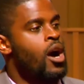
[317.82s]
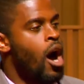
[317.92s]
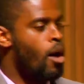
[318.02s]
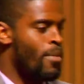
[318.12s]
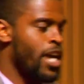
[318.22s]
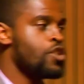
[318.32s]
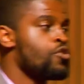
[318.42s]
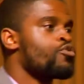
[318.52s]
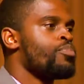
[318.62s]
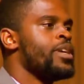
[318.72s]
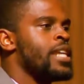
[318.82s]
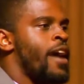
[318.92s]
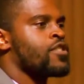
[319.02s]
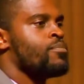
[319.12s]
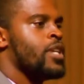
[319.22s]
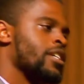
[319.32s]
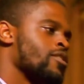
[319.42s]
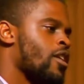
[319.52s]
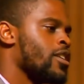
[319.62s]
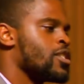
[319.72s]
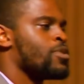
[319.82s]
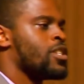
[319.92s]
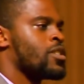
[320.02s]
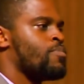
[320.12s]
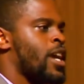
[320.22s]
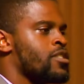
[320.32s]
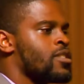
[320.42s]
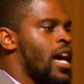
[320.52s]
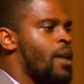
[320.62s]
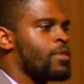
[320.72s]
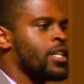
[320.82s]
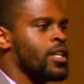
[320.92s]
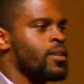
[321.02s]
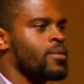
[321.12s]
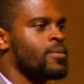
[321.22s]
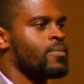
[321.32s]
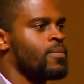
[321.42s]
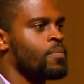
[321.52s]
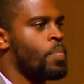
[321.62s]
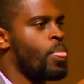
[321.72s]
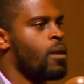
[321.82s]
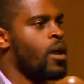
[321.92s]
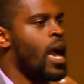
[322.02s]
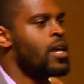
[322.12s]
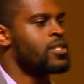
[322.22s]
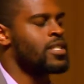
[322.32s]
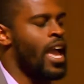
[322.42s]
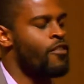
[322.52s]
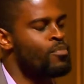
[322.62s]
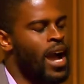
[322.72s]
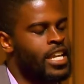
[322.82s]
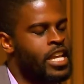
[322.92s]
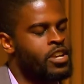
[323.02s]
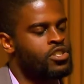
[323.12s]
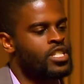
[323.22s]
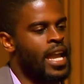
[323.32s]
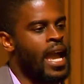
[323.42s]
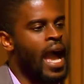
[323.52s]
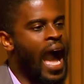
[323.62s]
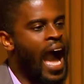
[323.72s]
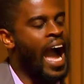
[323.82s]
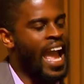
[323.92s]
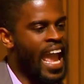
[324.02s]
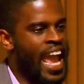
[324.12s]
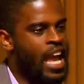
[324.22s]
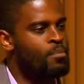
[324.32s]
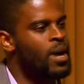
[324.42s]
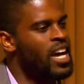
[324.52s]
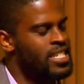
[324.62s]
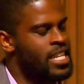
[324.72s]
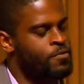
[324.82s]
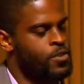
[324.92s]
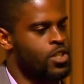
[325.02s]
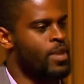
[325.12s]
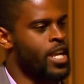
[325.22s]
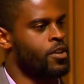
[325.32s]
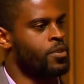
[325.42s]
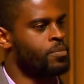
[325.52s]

All my youth, repeat after me. It's audience participation time again. Everybody here say, I am a difference maker.